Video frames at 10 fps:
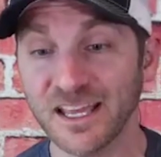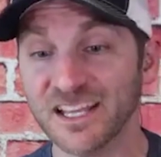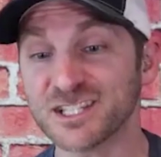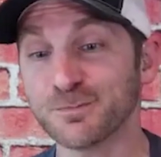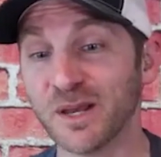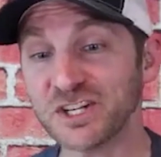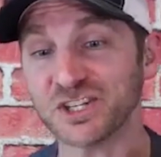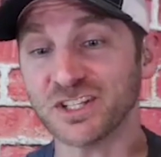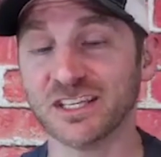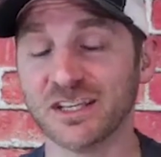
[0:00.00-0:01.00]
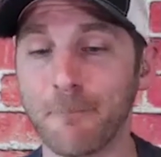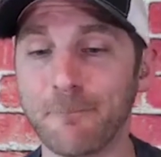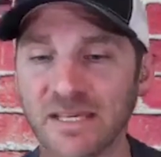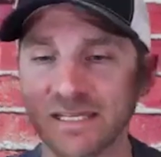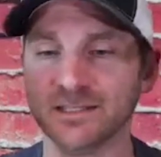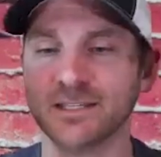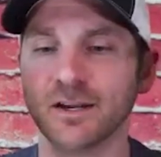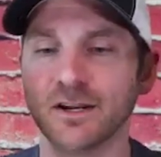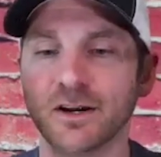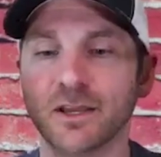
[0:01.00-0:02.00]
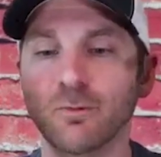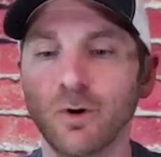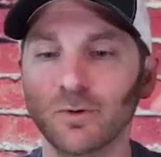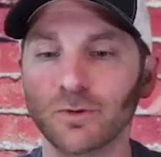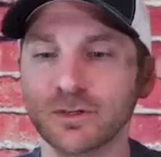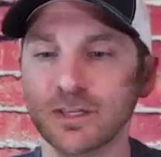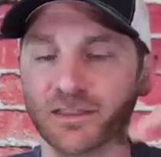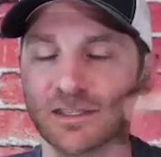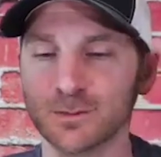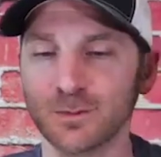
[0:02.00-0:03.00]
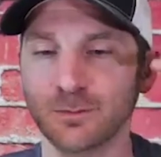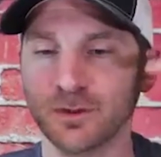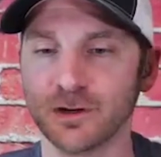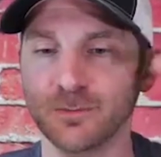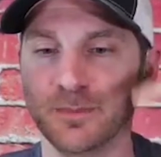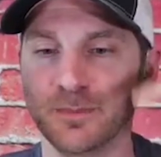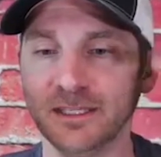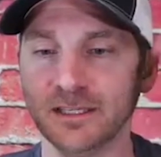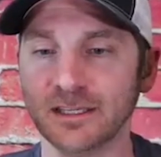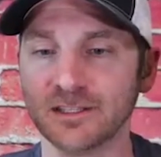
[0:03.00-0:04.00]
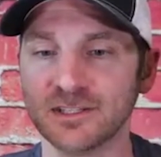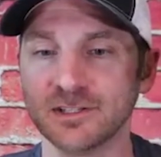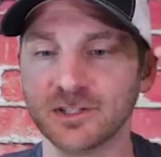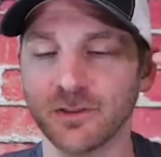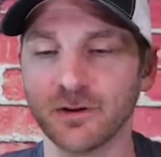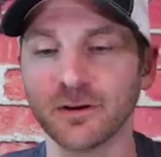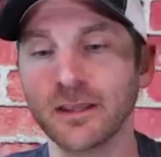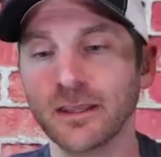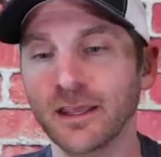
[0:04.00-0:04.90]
especially in a bidding scenario where you'll get these people that are bidding against each other,